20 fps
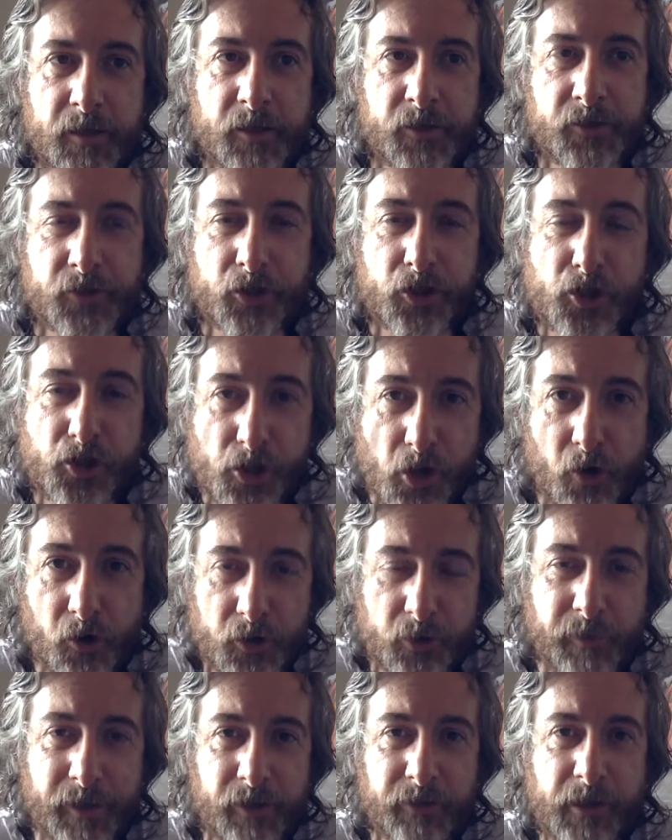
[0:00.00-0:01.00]
the shock that
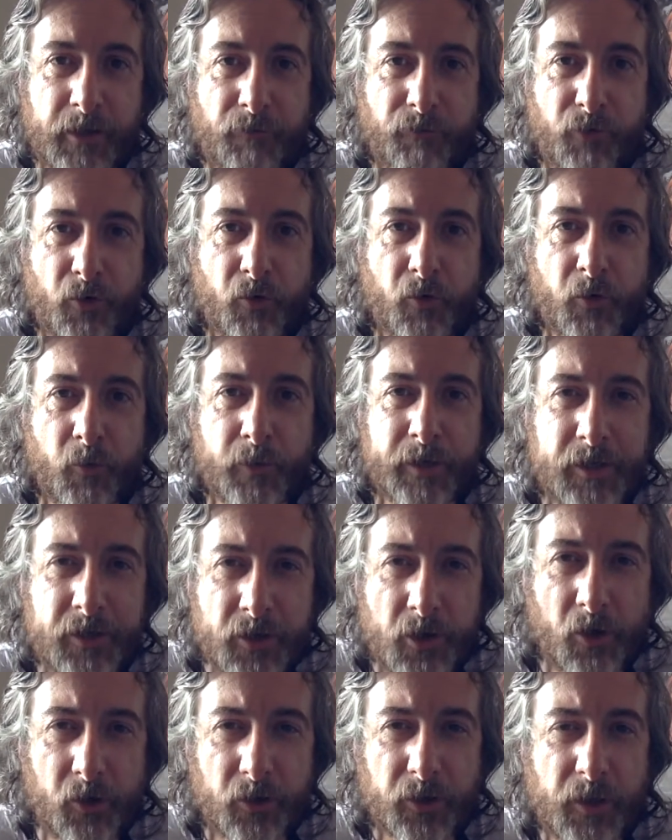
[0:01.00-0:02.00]
we're looking for, we're
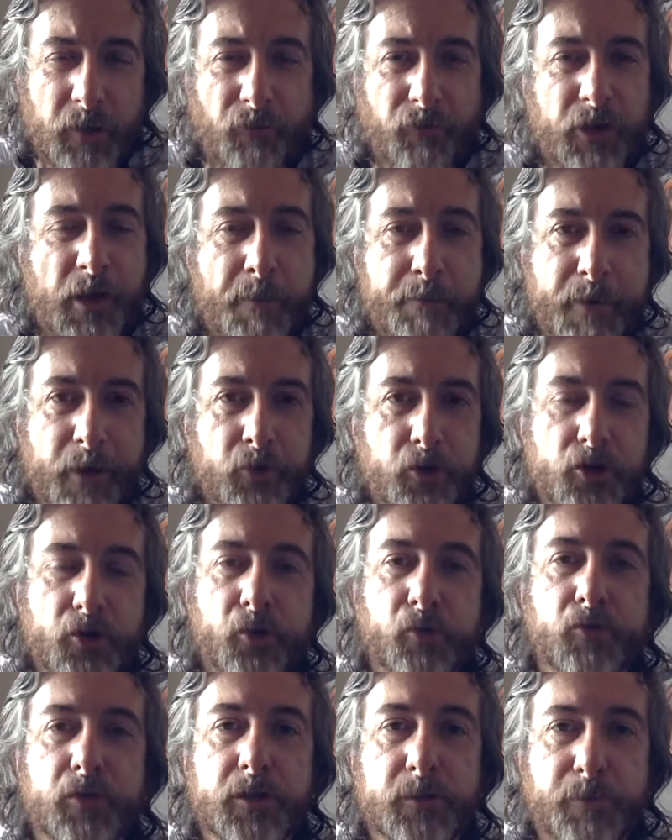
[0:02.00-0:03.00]
not looking for the
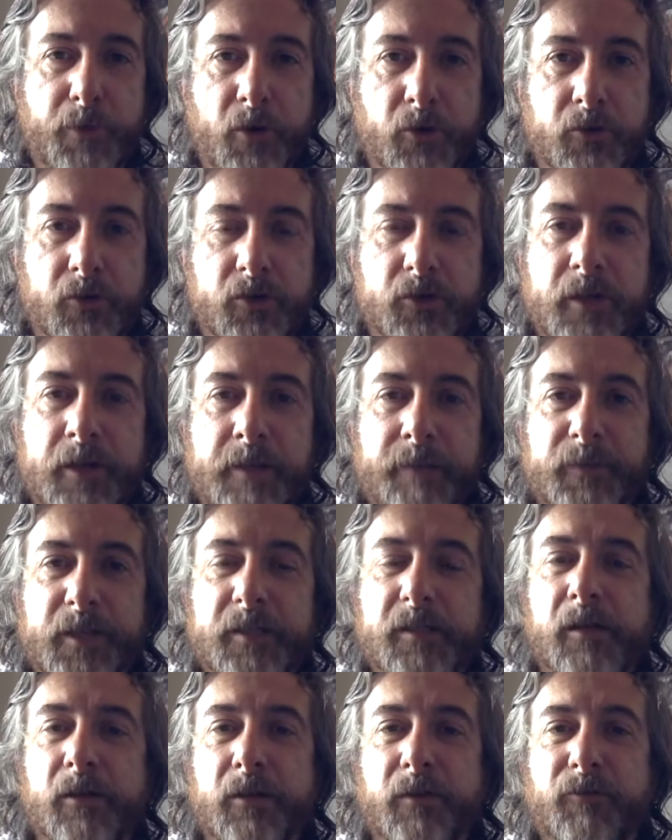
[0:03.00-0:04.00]
emotional response. There's
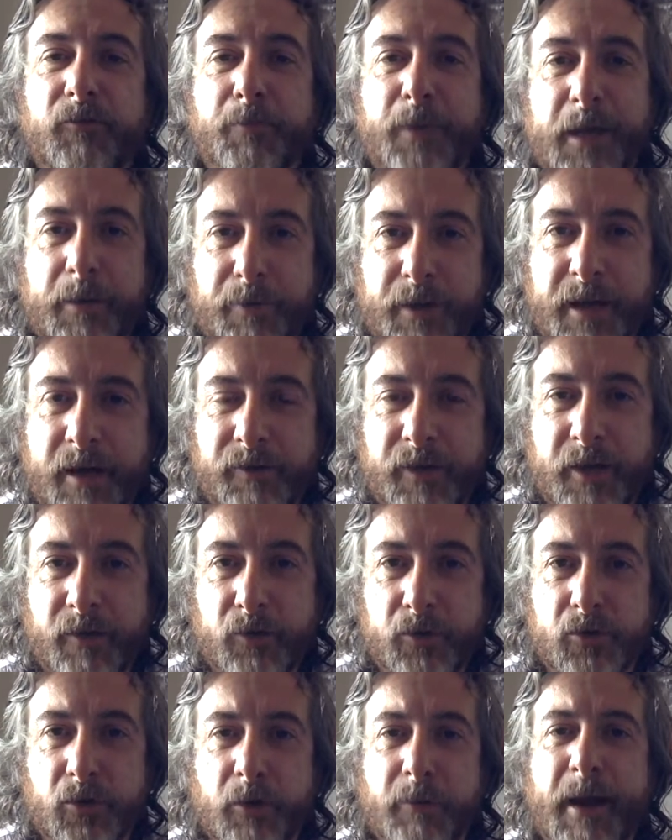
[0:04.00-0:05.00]
a lot of people out there who
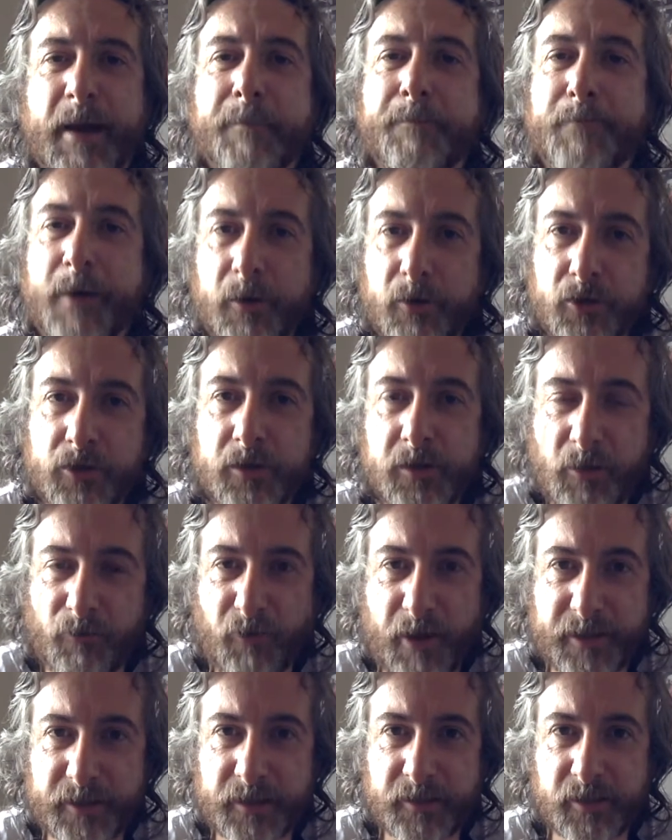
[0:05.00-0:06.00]
talk about emotions
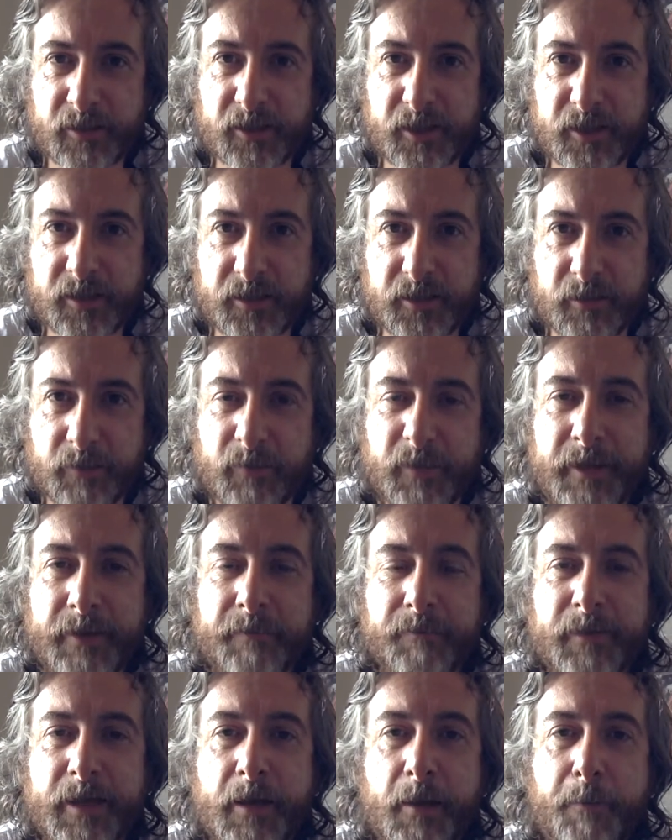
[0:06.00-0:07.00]
affecting the system,
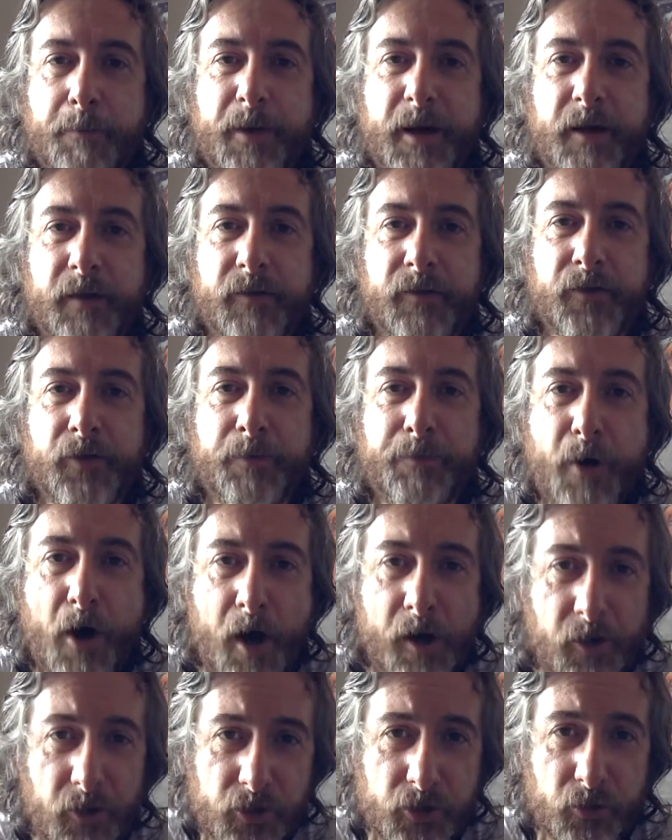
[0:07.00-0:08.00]
but the
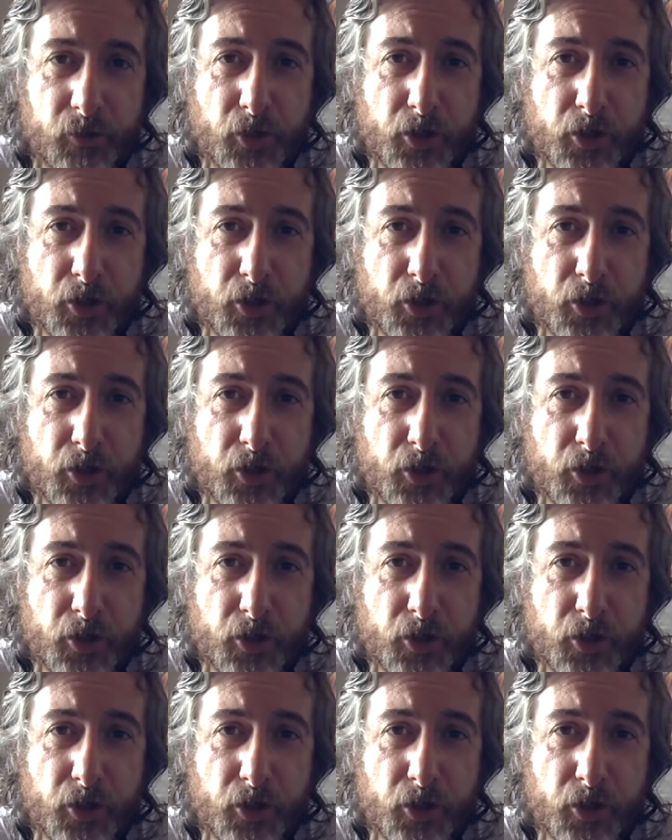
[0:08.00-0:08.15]
biological